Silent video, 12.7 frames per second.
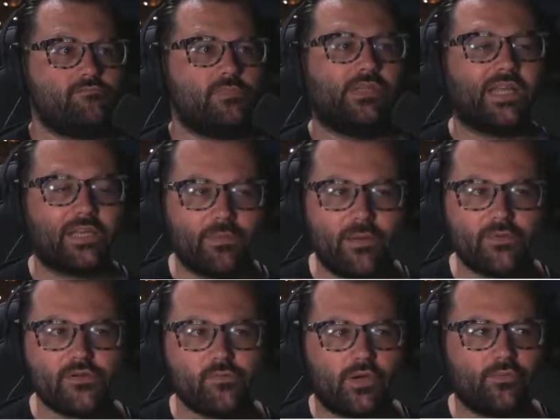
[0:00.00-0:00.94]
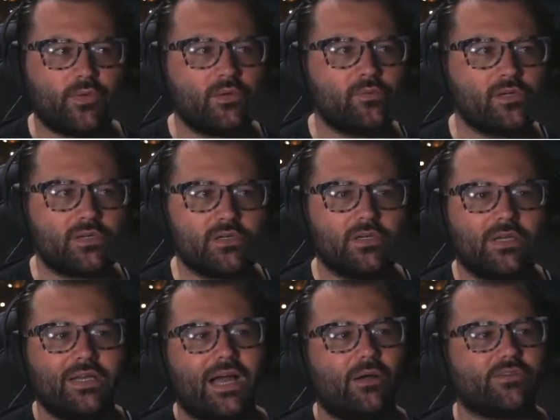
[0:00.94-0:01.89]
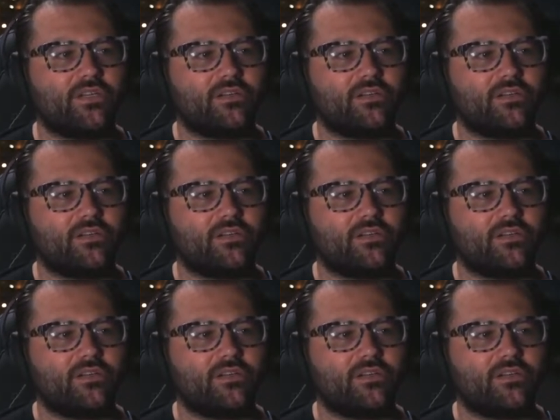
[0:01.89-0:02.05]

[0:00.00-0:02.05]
Like, remember when I was all